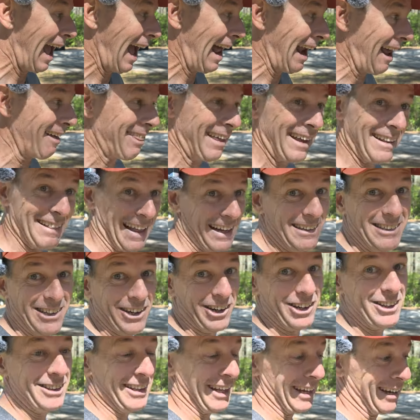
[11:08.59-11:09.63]
And I think that's a
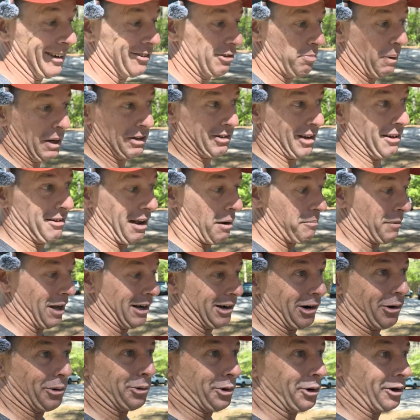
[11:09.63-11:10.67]
good thing, especially as I'm
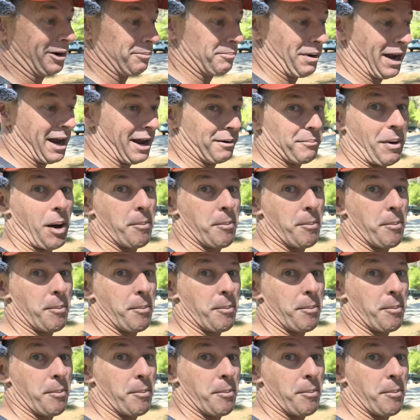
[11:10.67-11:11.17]
getting older and man,